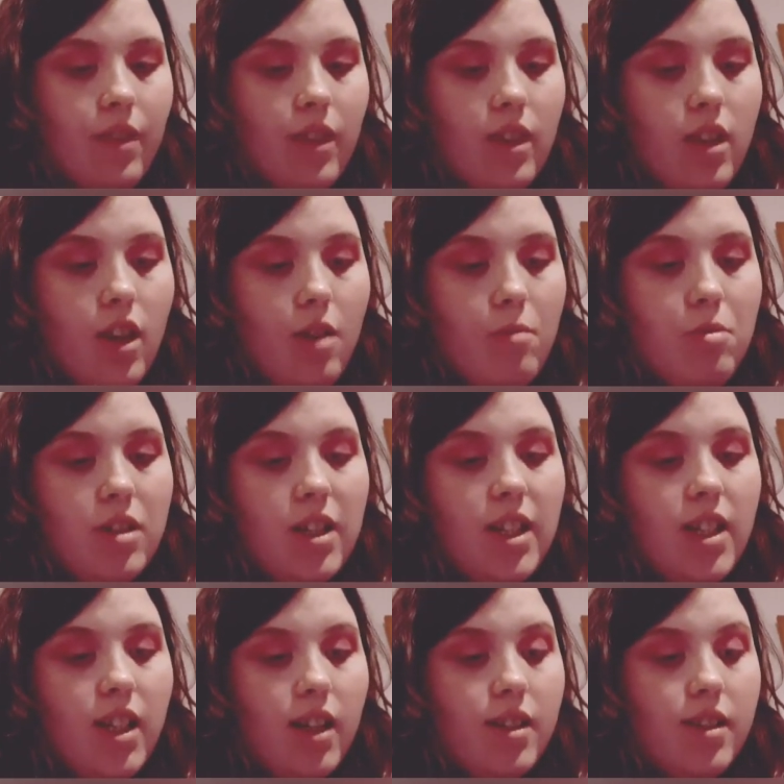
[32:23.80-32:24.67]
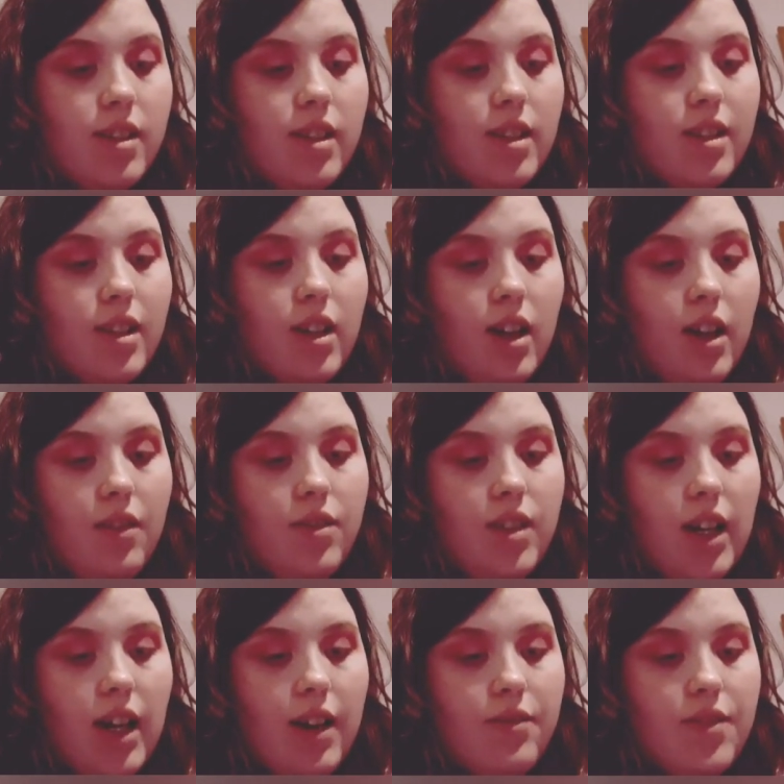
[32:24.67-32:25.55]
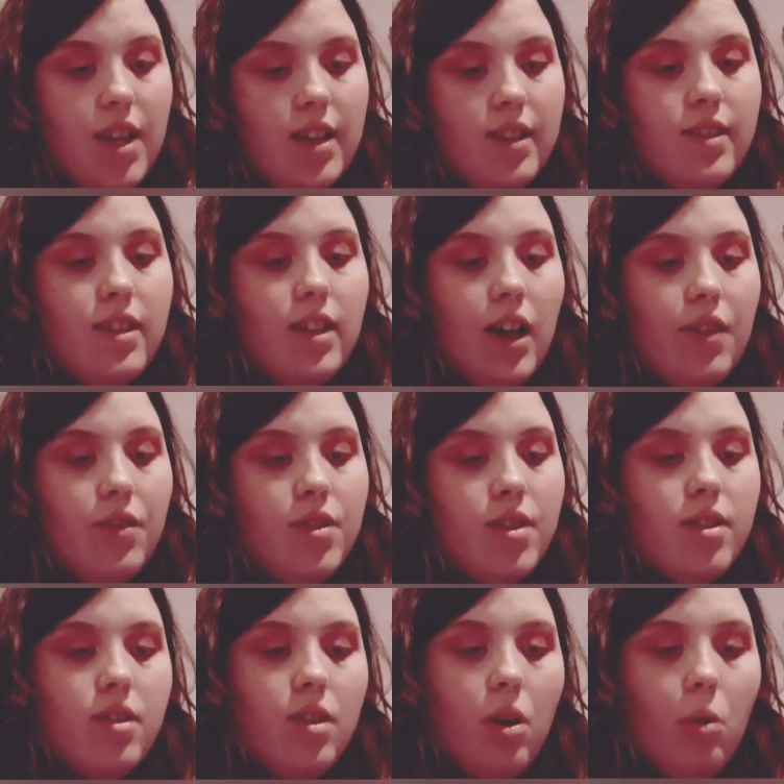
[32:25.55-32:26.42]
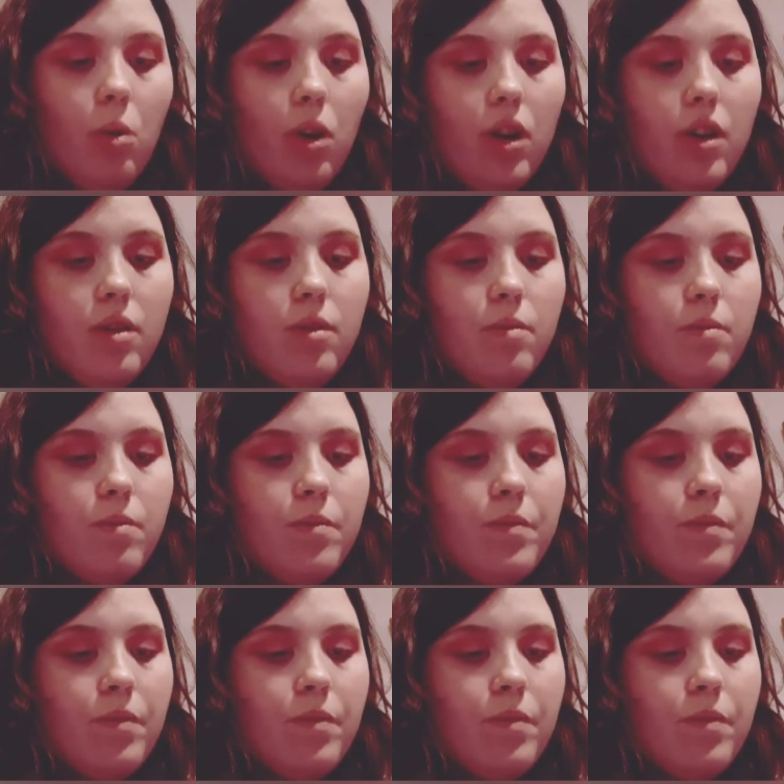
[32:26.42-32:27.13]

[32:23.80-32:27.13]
Nobody does deserve to have their stuff stolen,